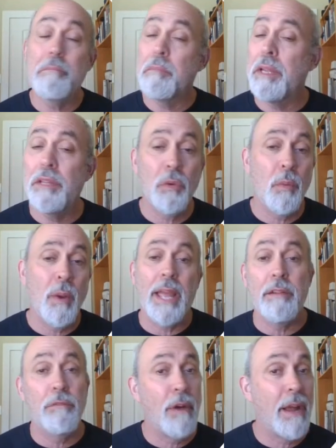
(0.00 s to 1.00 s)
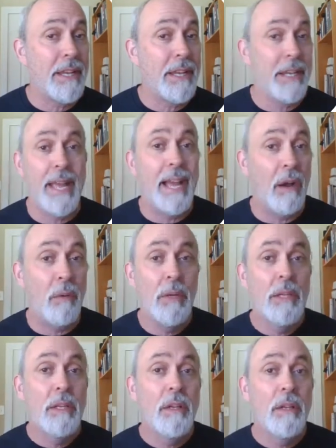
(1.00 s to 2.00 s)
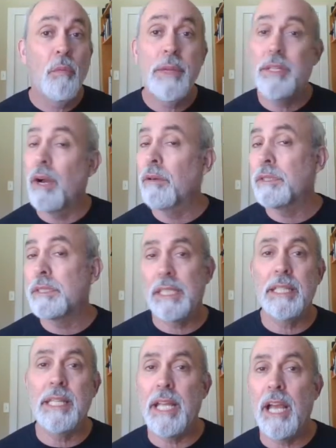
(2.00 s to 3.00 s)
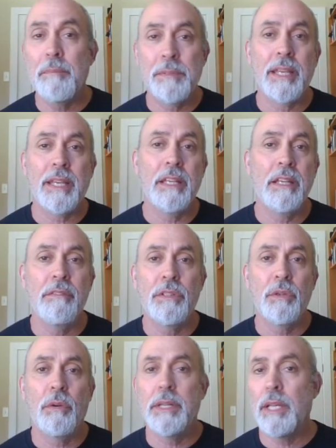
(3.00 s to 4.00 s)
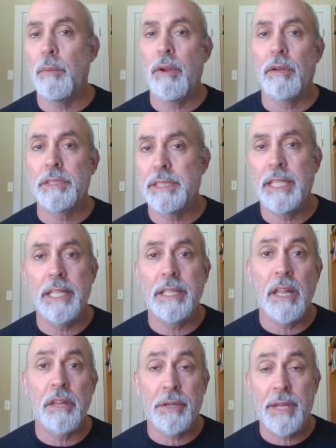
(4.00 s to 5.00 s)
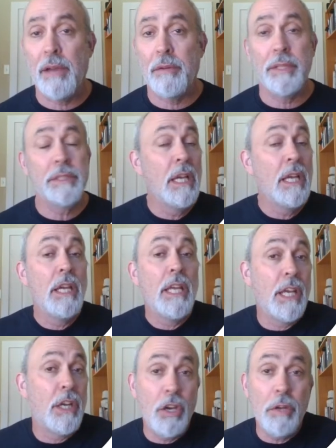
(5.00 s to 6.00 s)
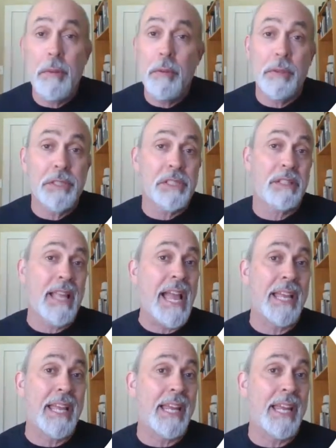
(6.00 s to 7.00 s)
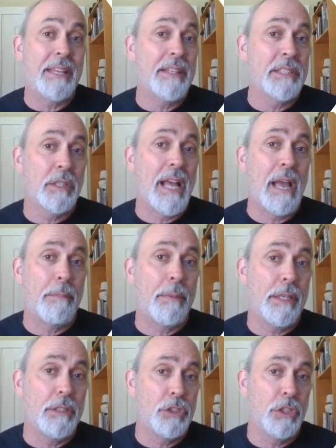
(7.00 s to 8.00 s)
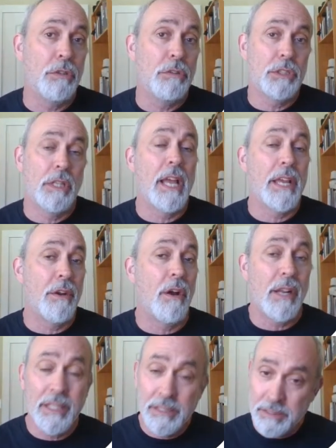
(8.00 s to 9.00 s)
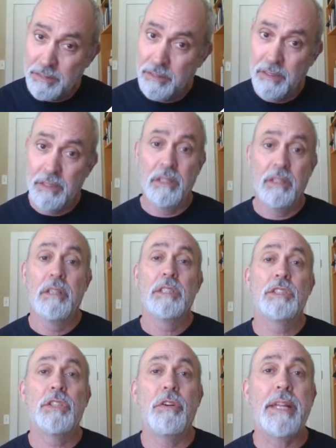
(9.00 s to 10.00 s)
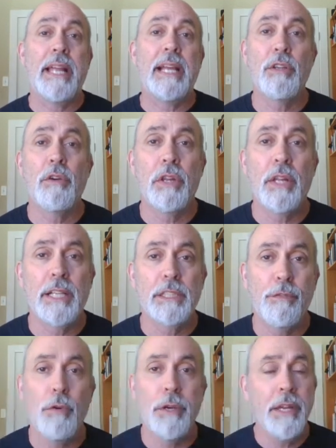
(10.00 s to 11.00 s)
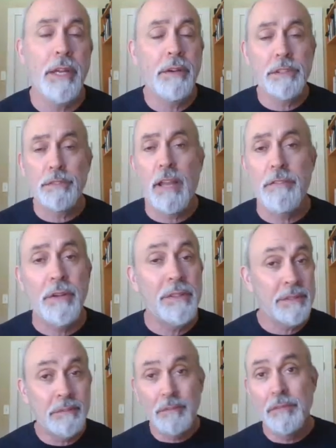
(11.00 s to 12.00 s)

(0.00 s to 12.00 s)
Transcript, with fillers: Either way, right now, we don't see the uptick in inventory that we are seeing in the other counties. It could be we're just lagging, and this will happen in June, July, and August. Certainly has over the last 4 years, 5 years.